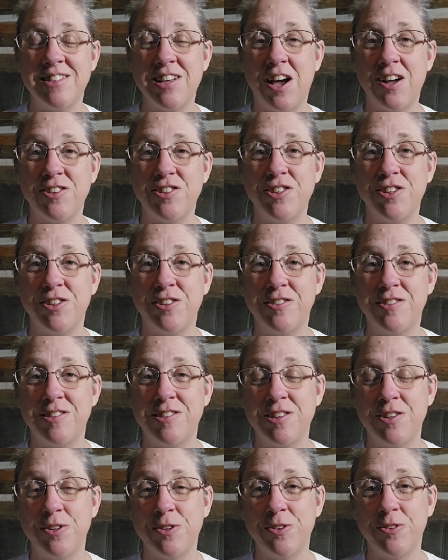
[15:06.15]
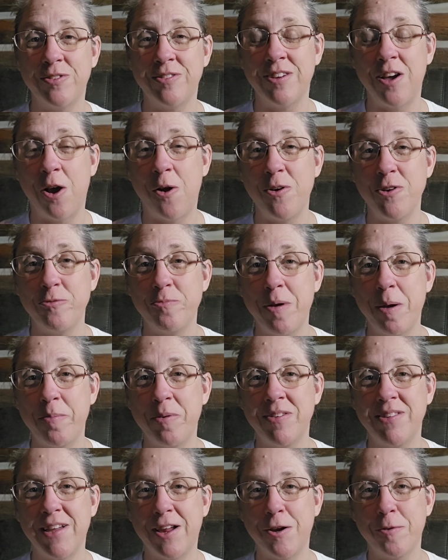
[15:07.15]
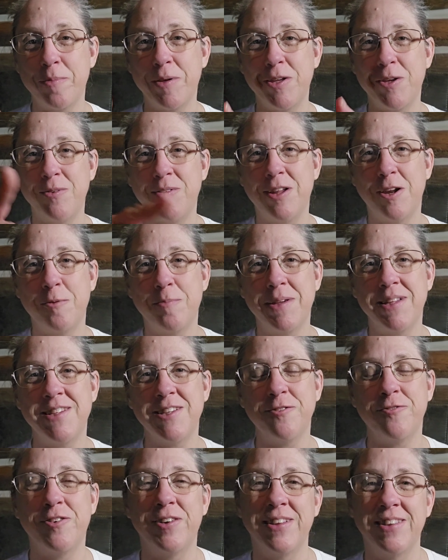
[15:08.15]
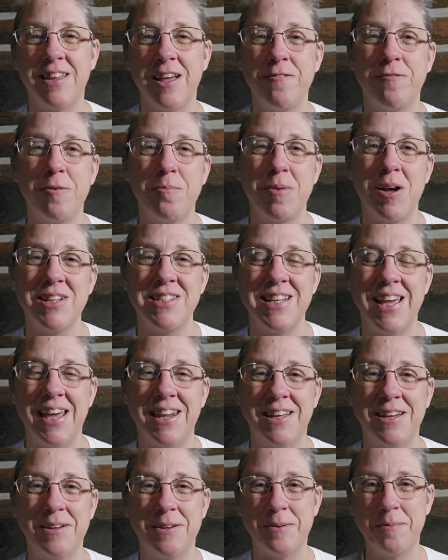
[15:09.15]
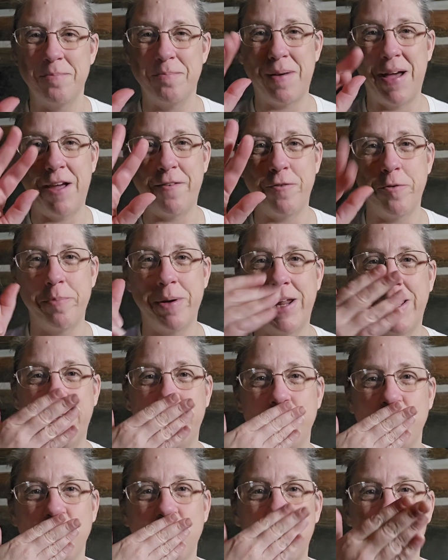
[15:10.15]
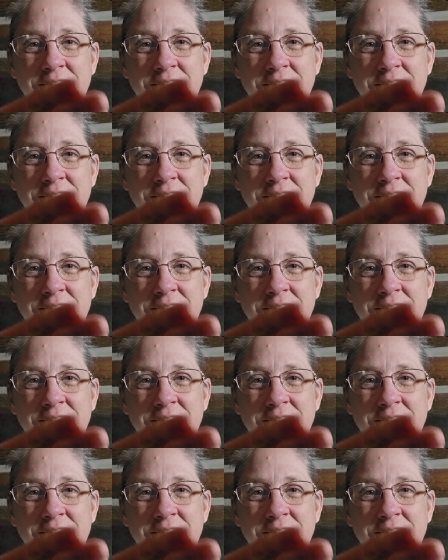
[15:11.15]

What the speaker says: Talk to you soon. Always remember, dare to be you, dare to be different. Love from Montana. Bye, everybody.